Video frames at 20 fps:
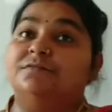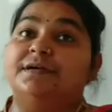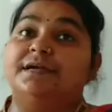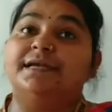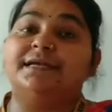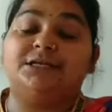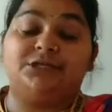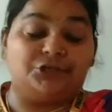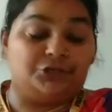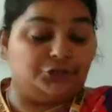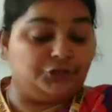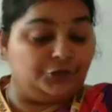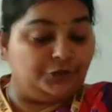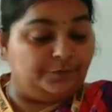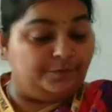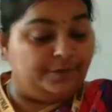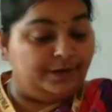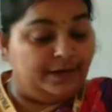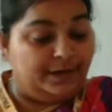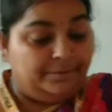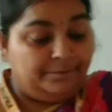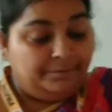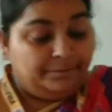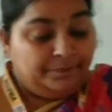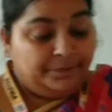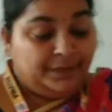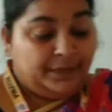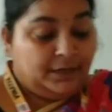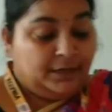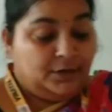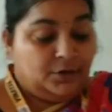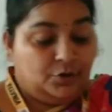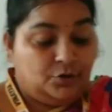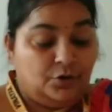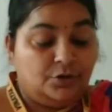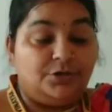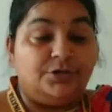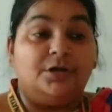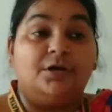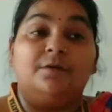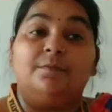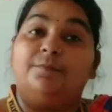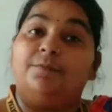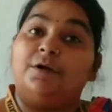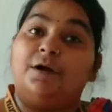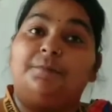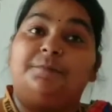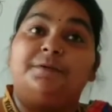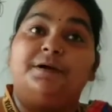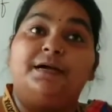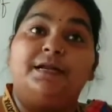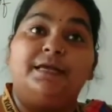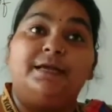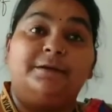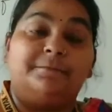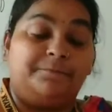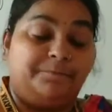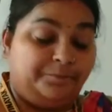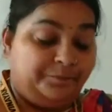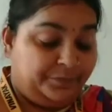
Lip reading: It should be cooked properly,